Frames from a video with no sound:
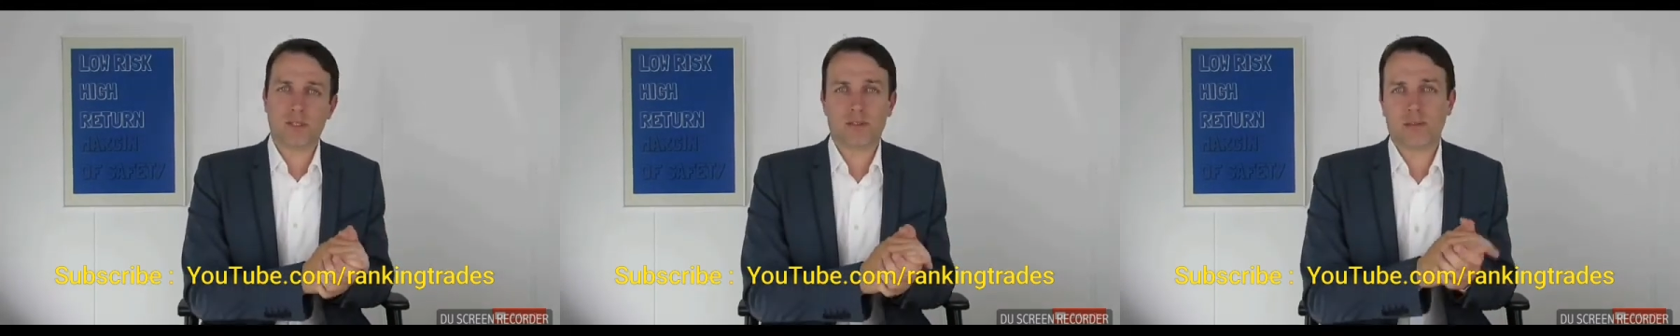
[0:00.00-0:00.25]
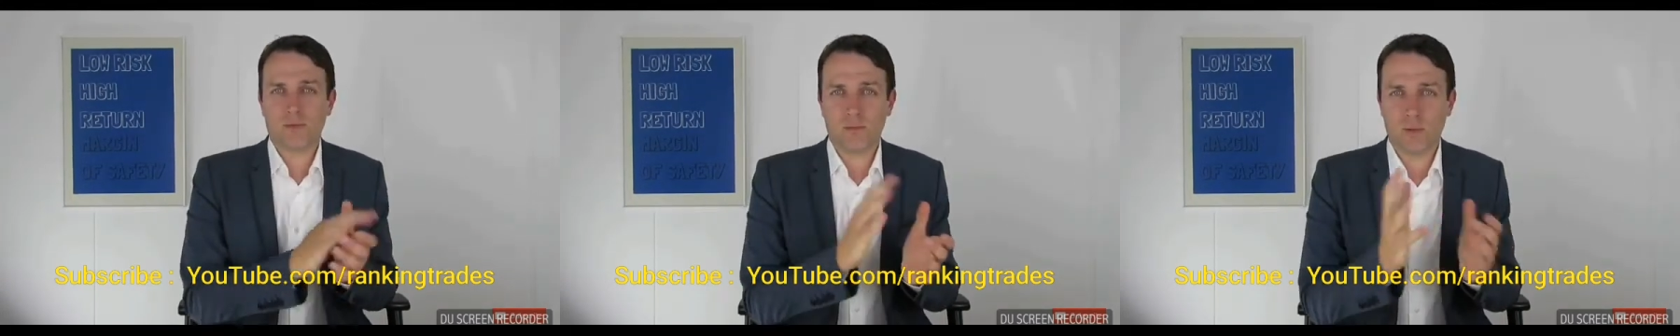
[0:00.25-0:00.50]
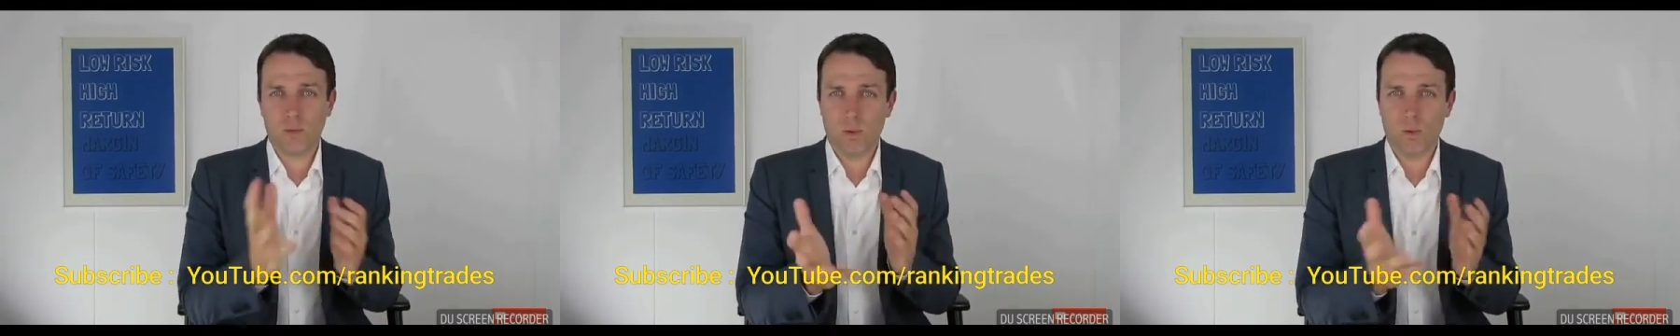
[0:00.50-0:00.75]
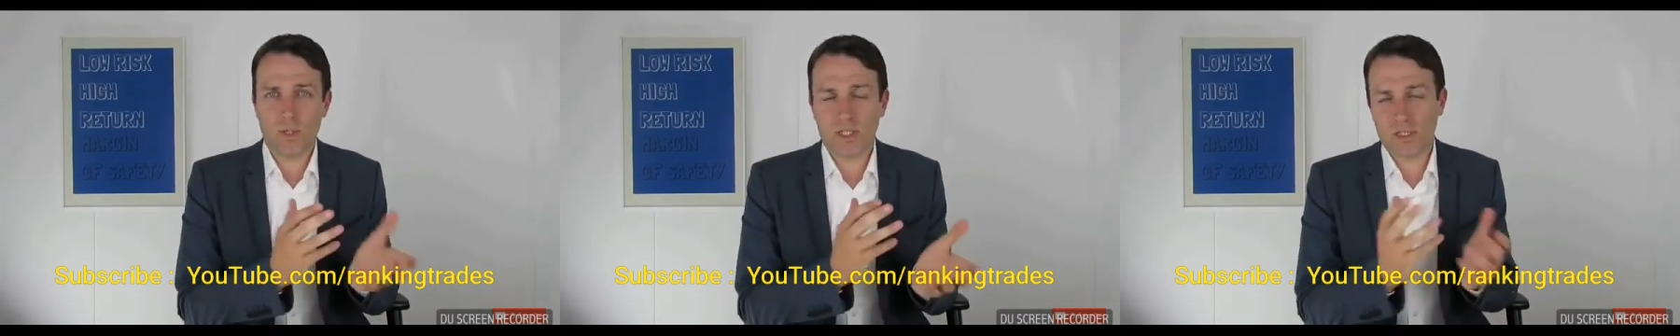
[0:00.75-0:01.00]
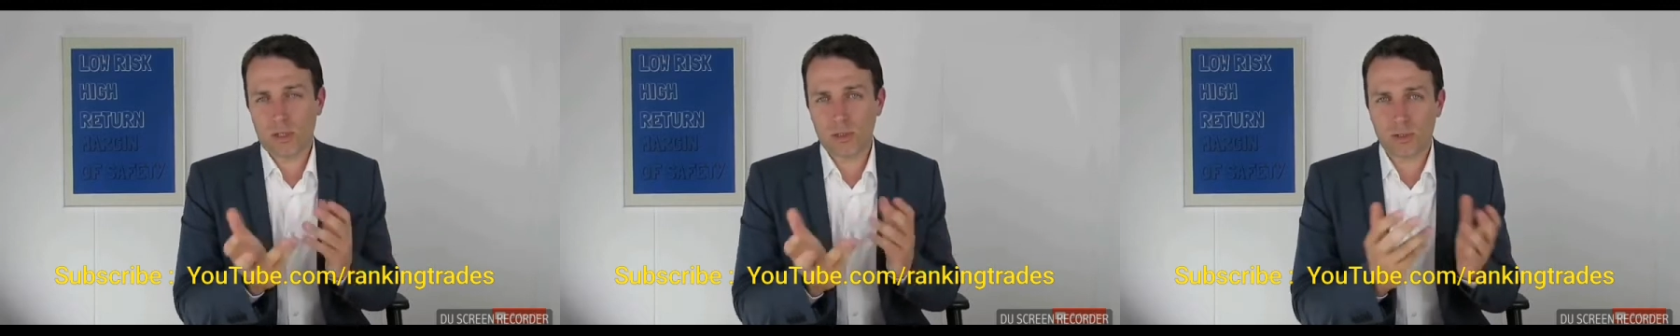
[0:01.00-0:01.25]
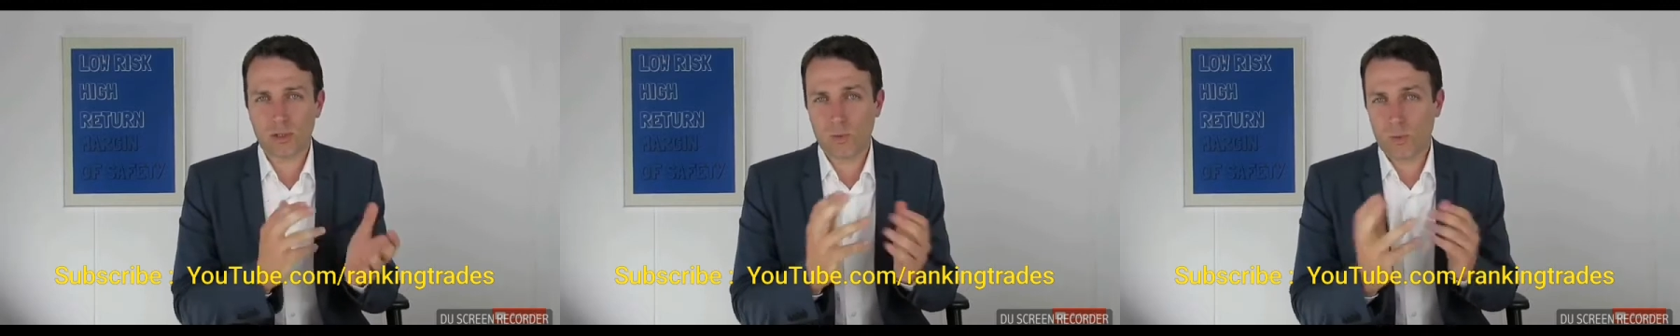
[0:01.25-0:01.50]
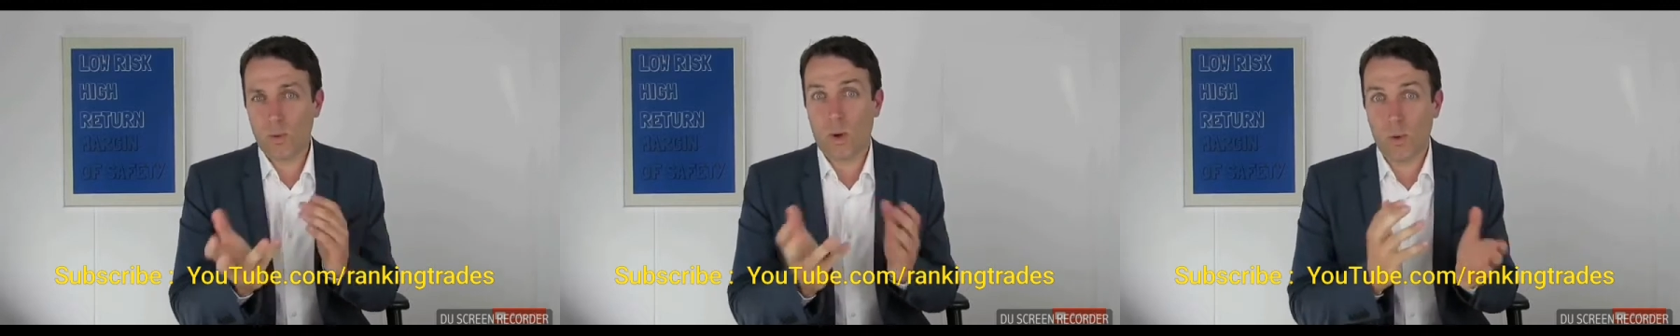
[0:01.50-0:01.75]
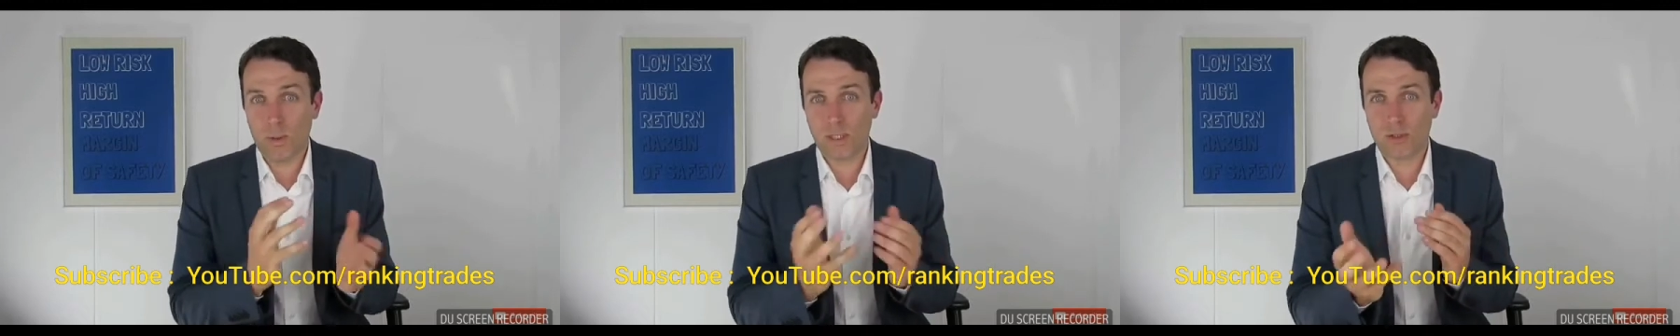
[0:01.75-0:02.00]
option, which is also
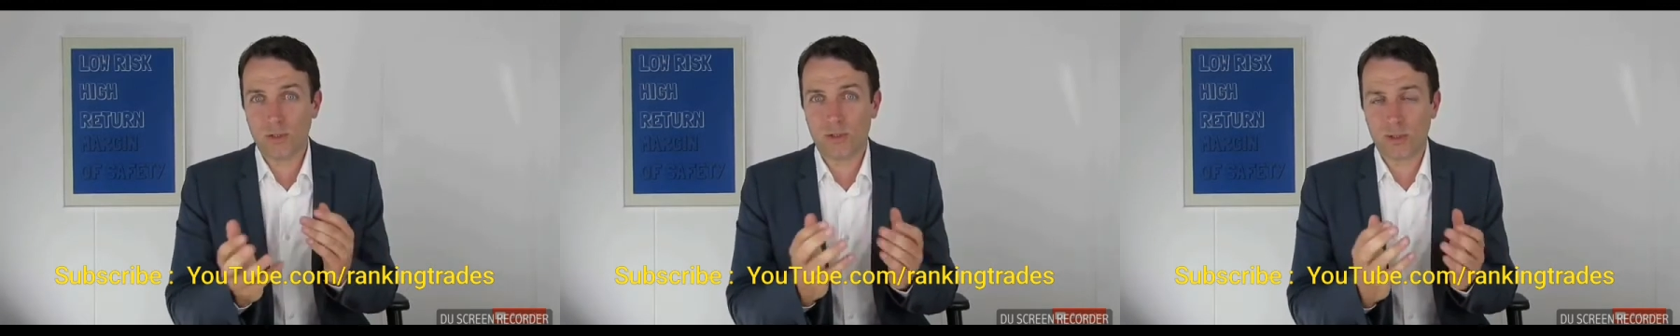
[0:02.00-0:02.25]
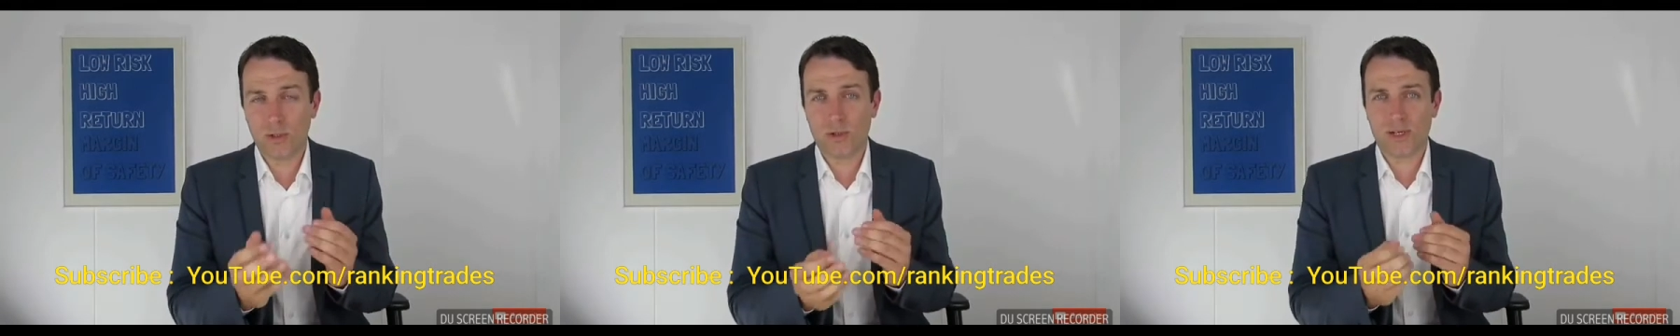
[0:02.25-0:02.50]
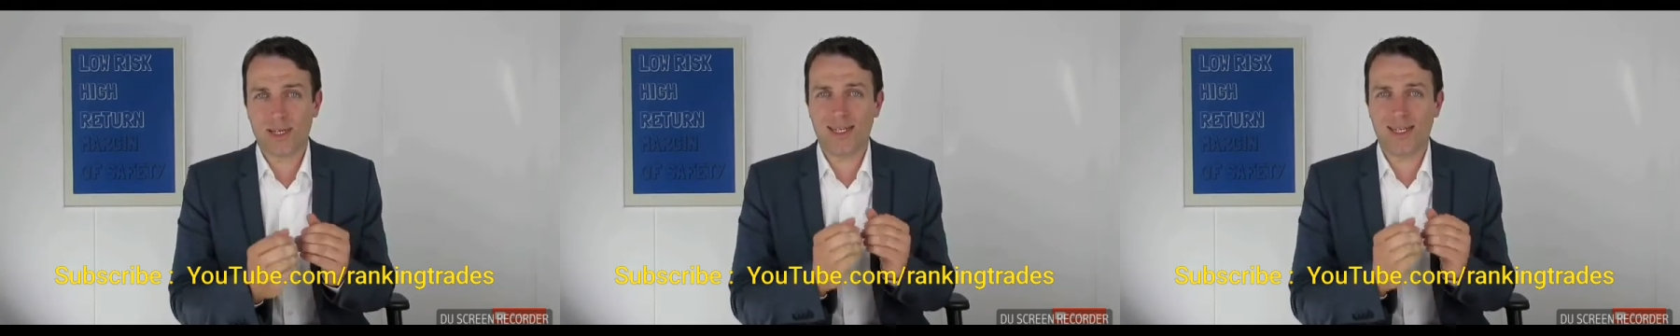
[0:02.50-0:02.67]
always good to look,